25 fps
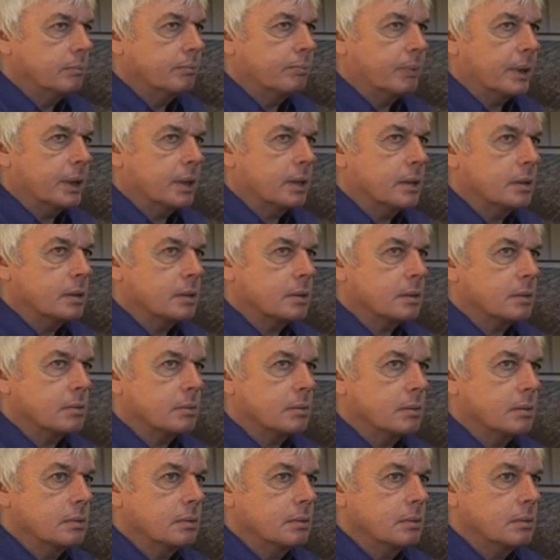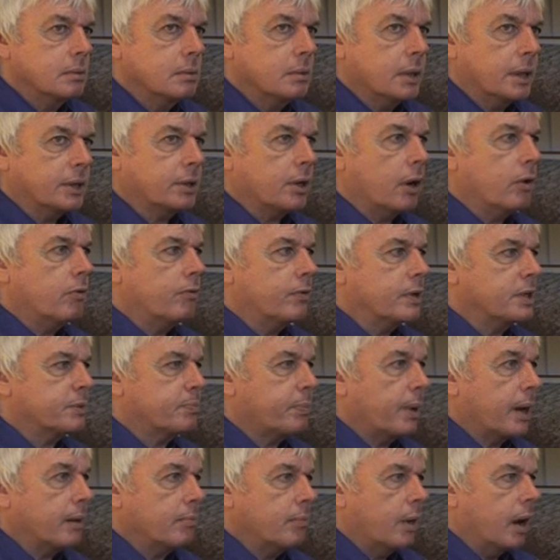Because they don't
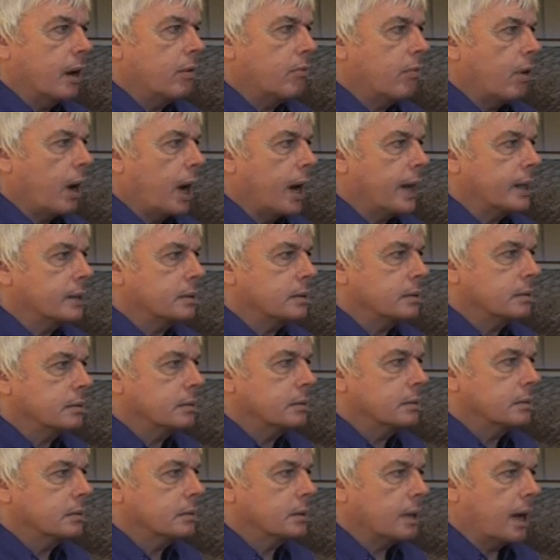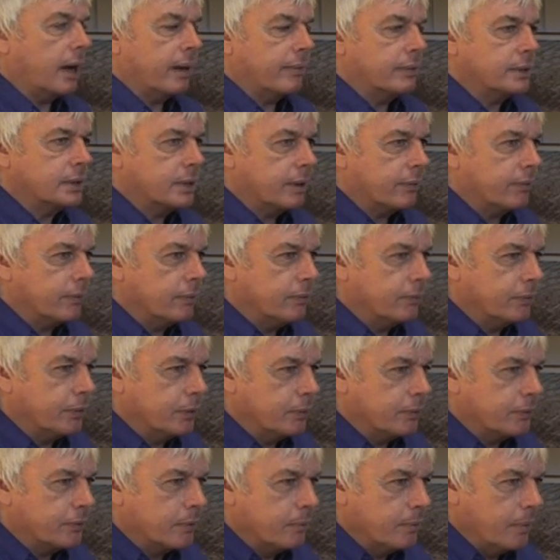respect my right to have a different
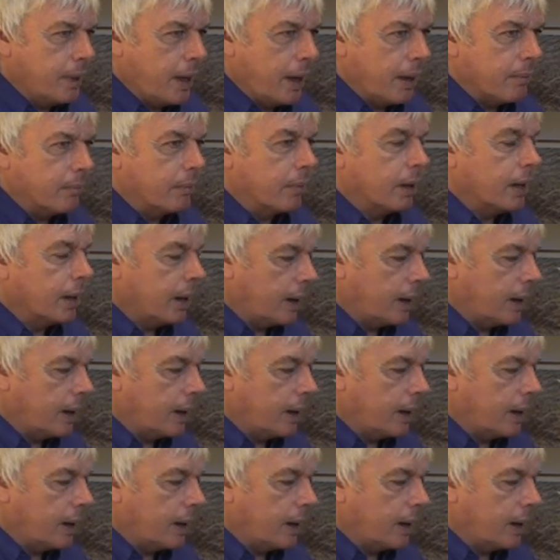view from them.